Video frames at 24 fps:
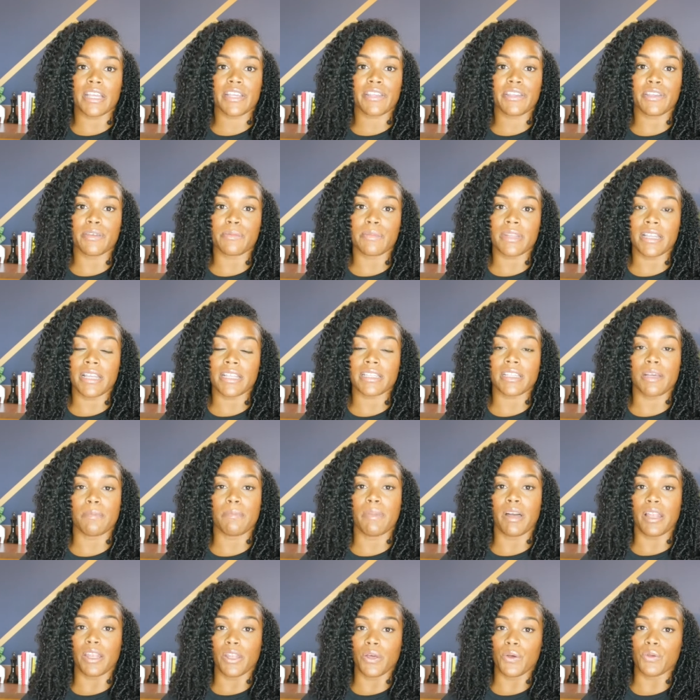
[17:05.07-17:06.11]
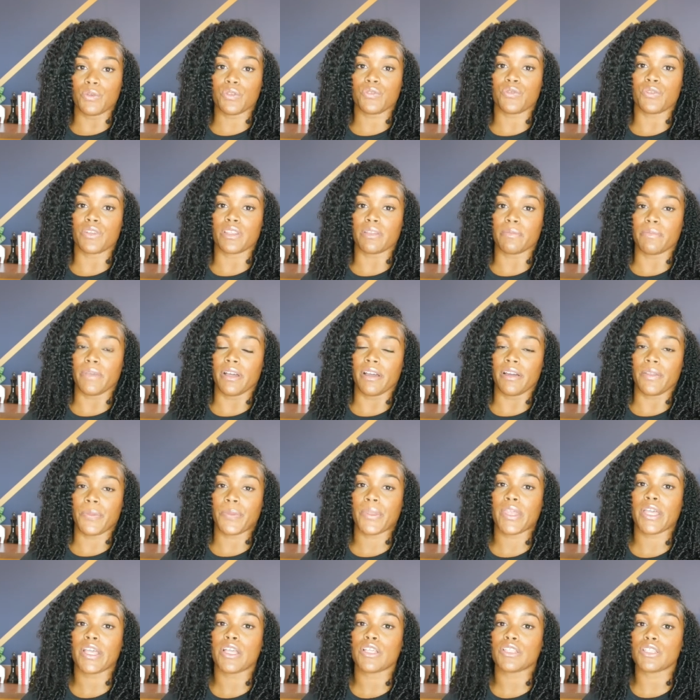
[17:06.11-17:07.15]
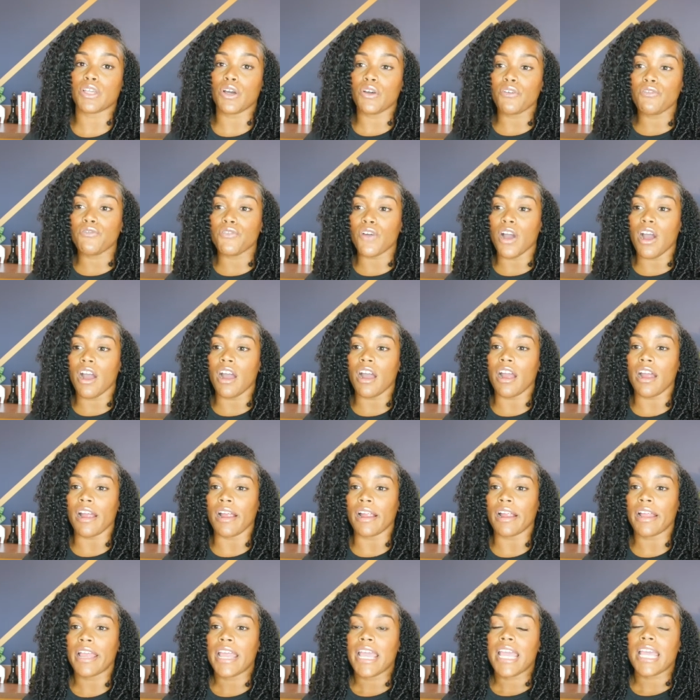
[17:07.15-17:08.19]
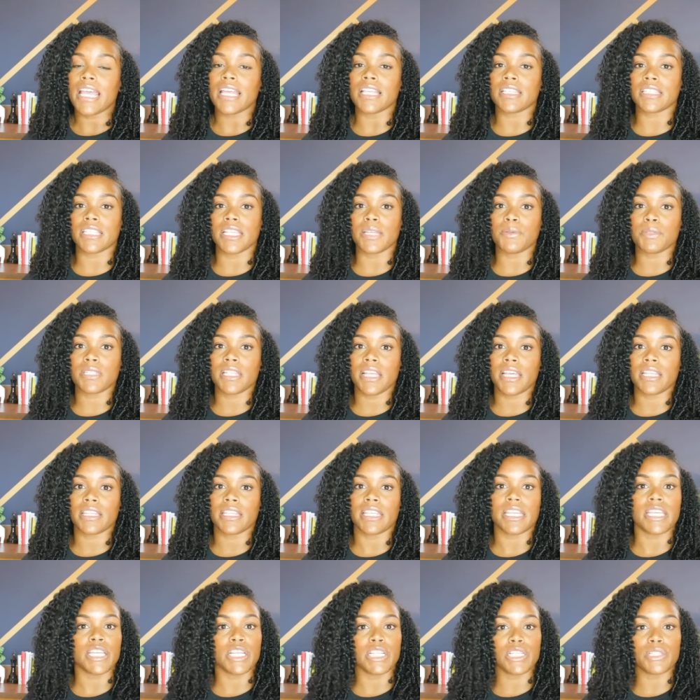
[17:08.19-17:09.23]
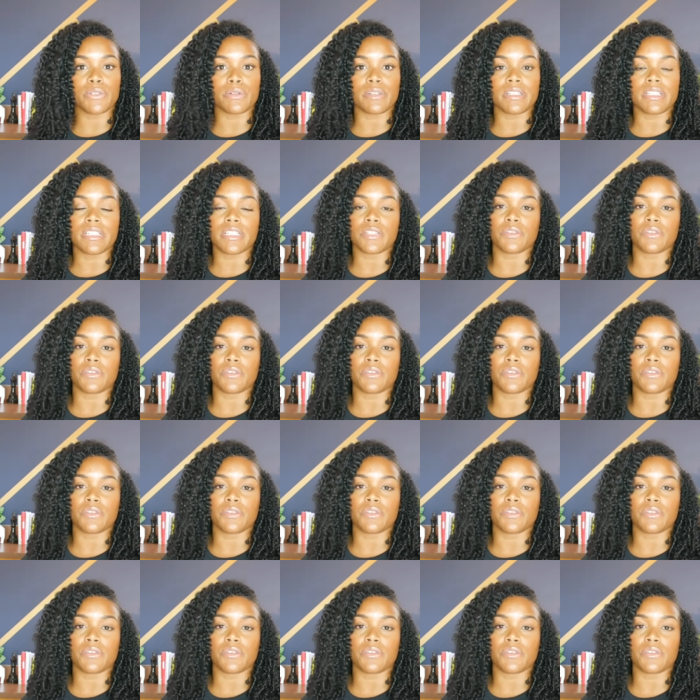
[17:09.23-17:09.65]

accumulates on my loans for the month. So far, it seems like the interest is